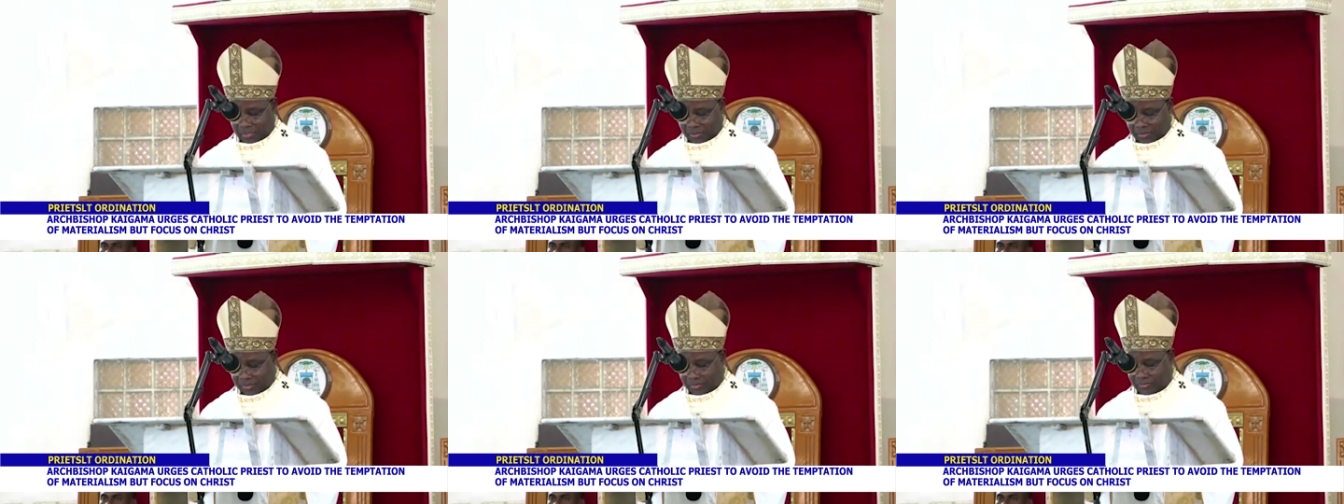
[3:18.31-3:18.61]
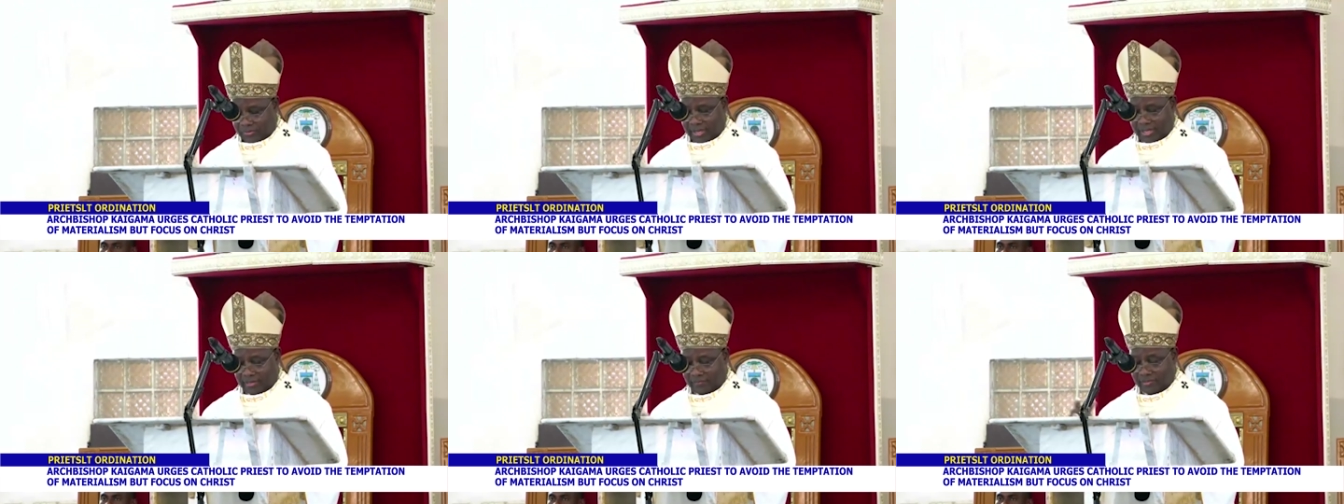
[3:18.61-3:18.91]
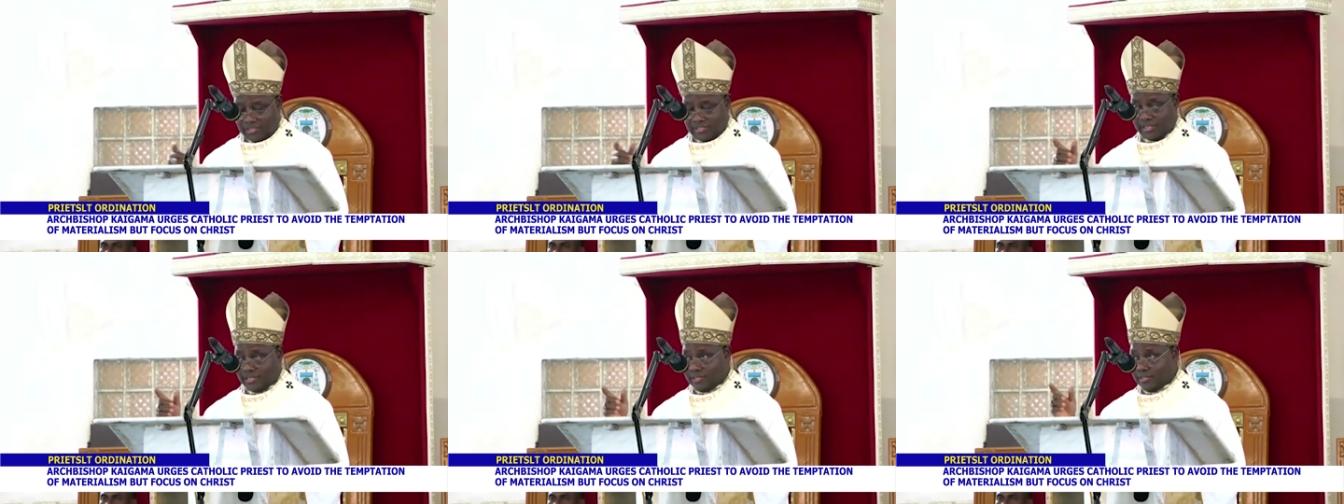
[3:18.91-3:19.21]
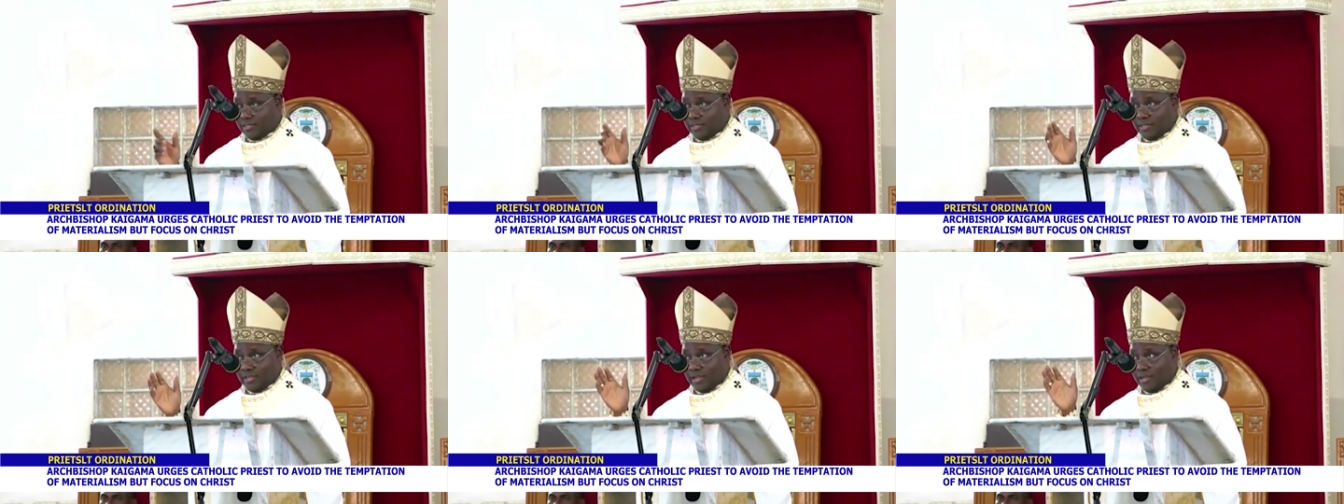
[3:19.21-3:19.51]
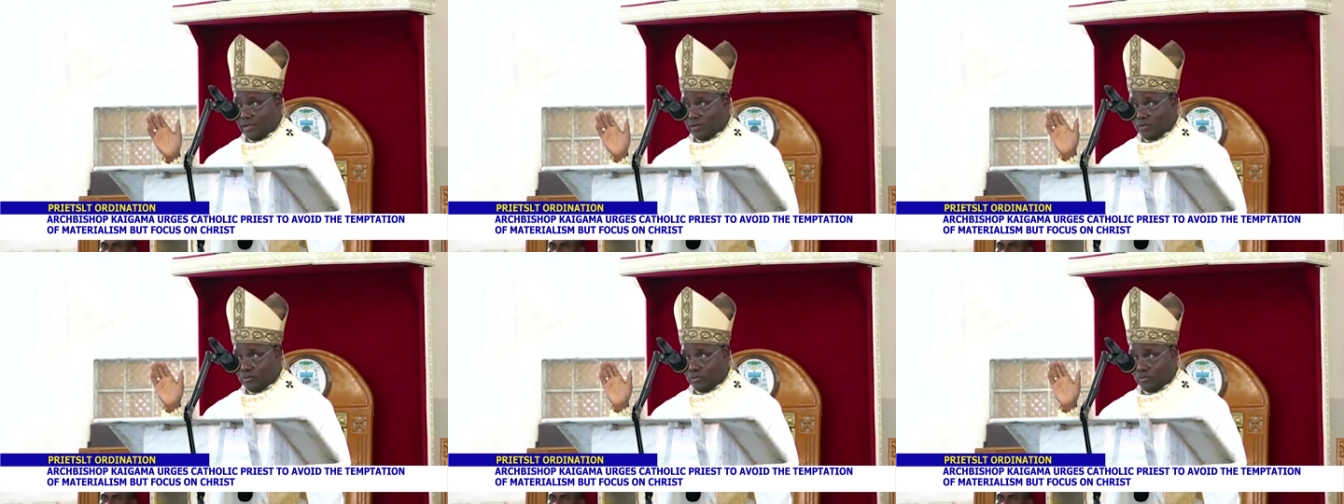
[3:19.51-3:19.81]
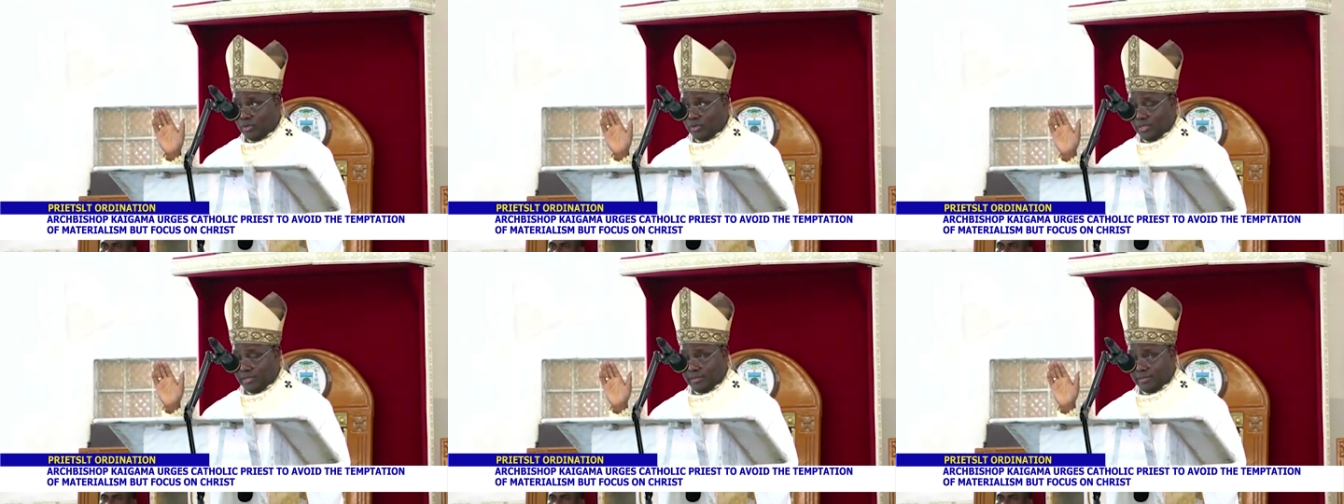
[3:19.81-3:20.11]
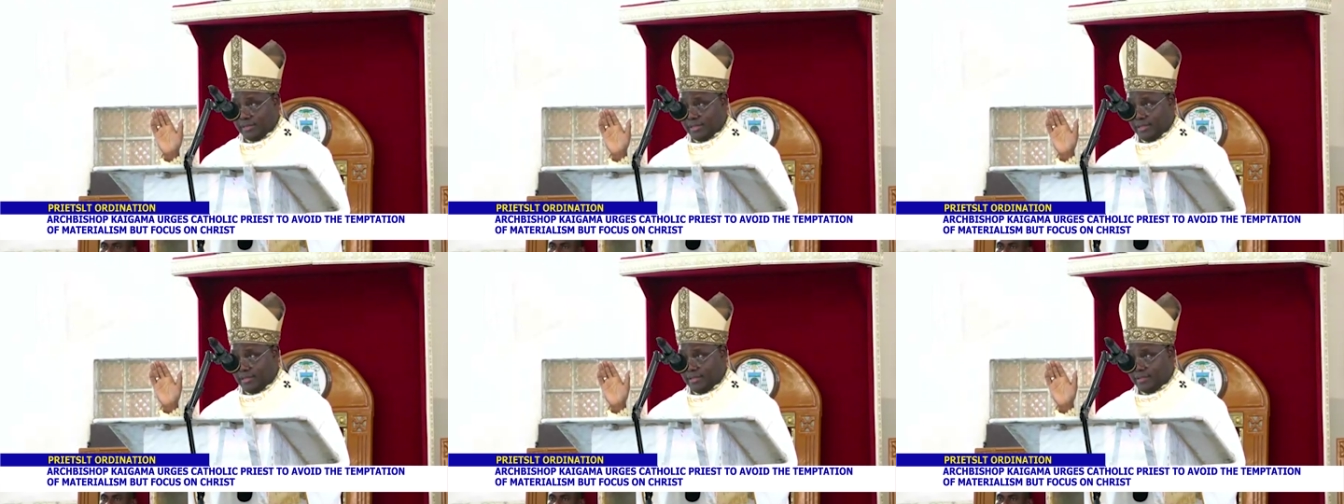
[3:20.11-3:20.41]
You heard recently how
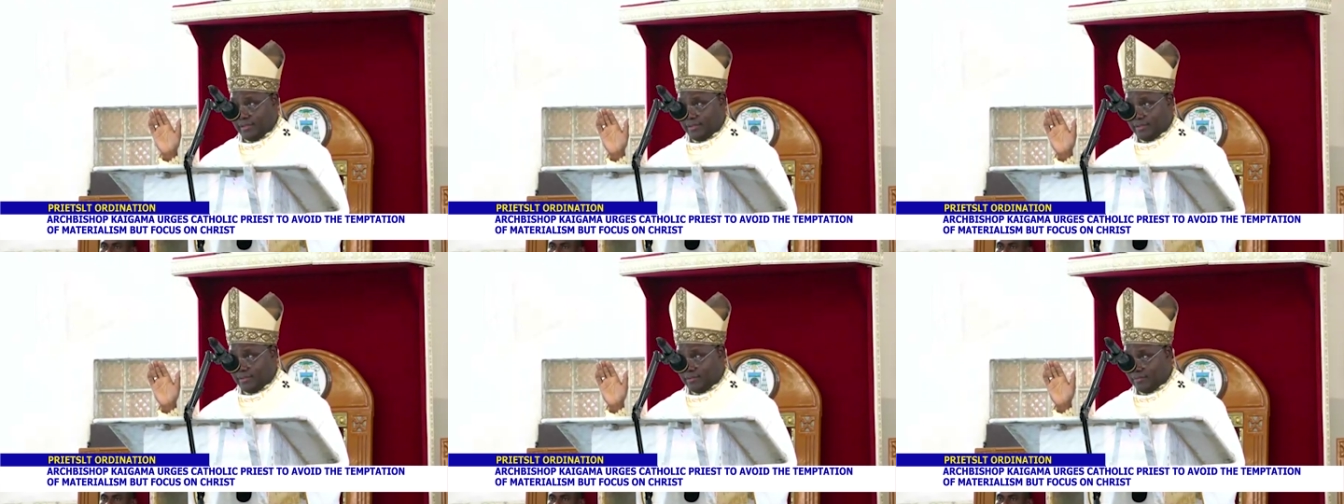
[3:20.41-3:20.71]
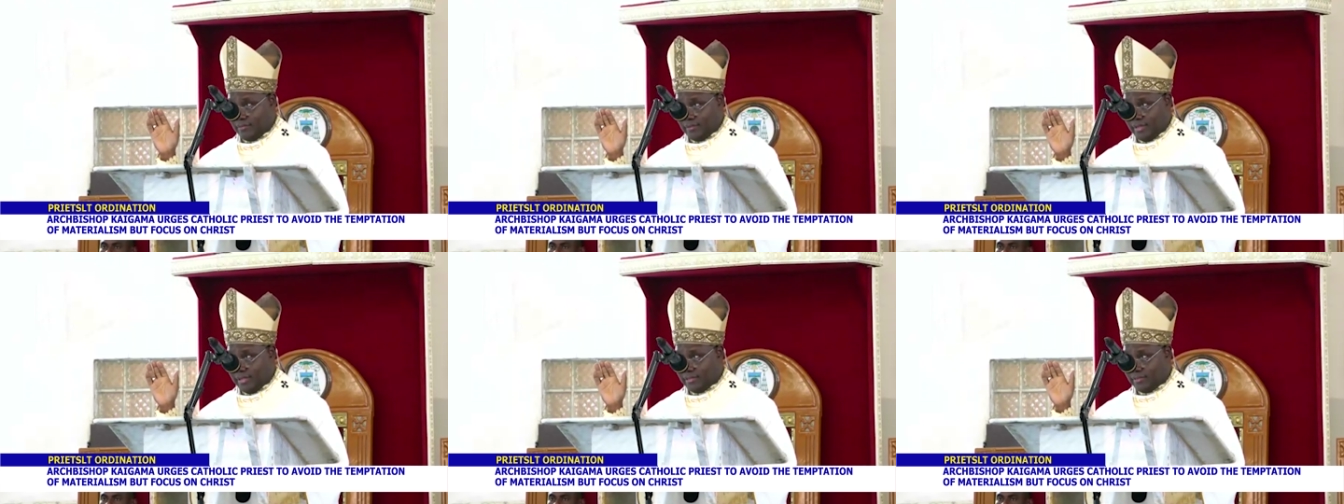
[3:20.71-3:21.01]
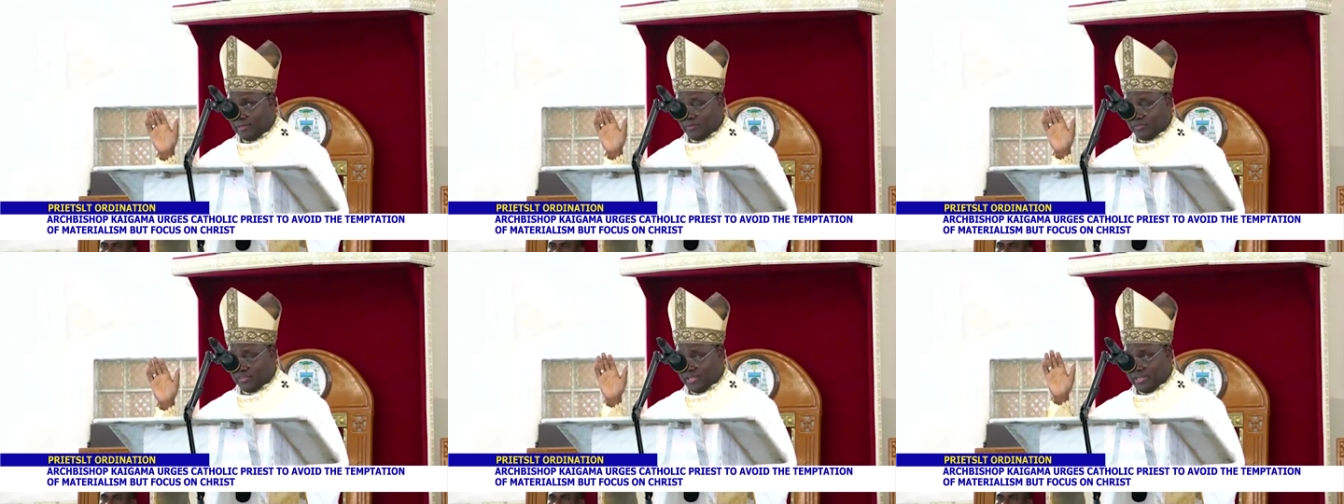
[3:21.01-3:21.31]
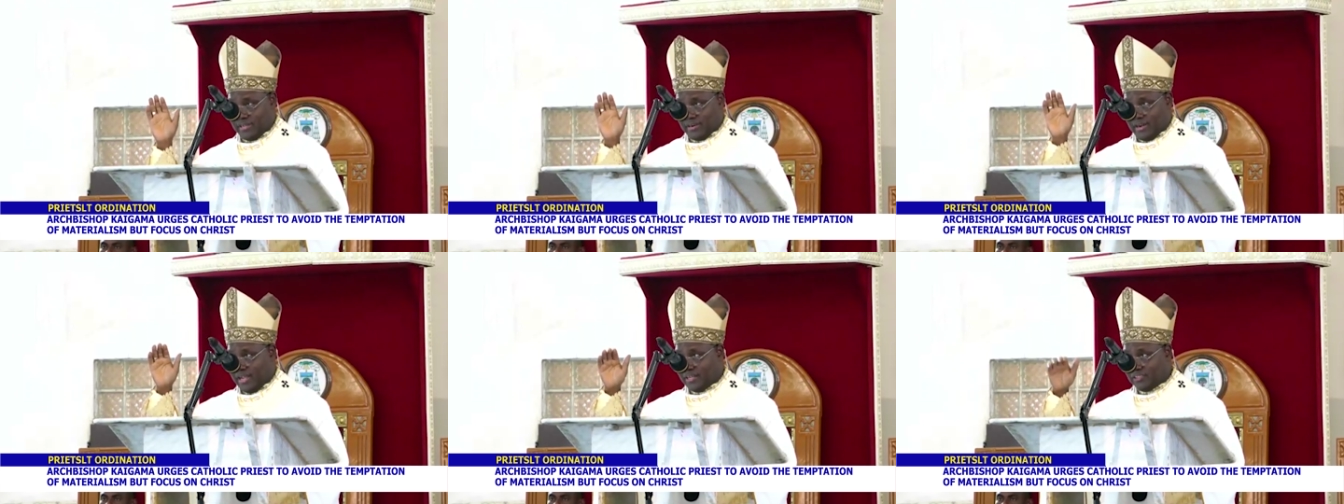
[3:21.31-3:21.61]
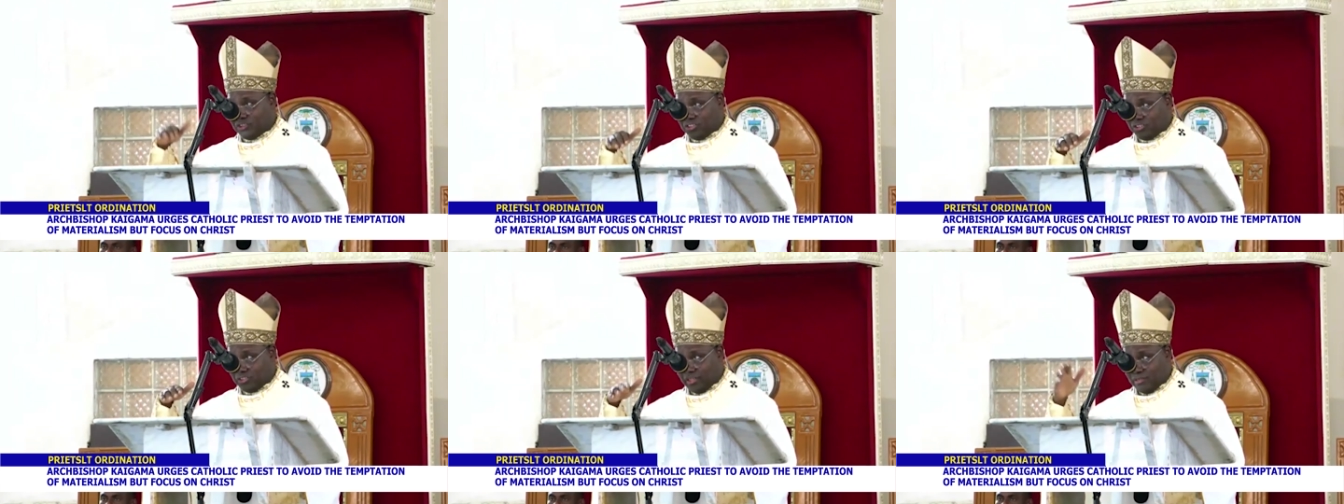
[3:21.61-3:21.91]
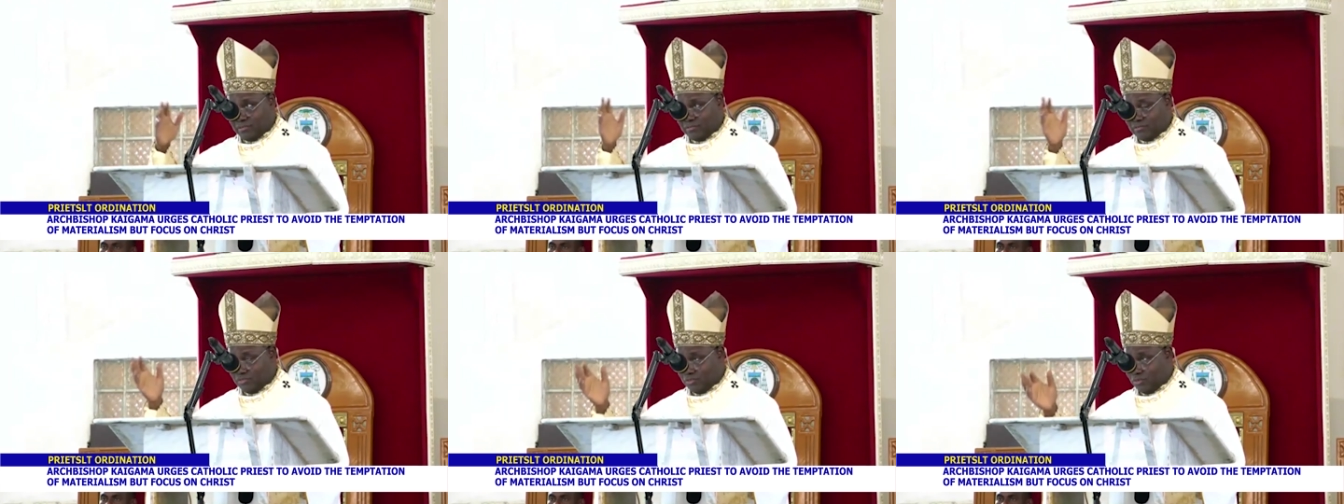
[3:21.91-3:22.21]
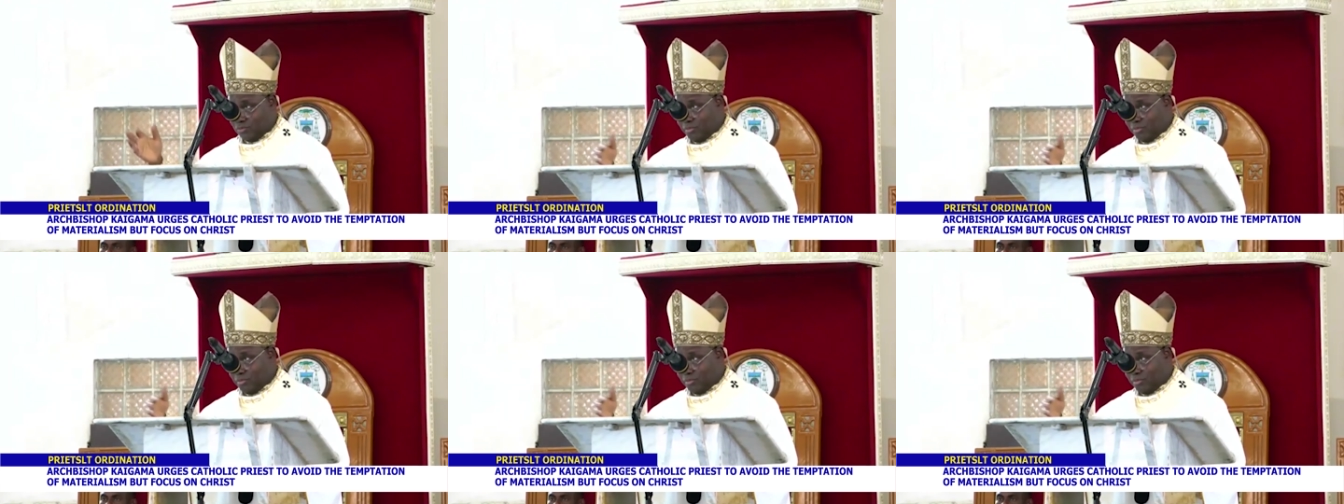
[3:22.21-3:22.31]
there was a crash and so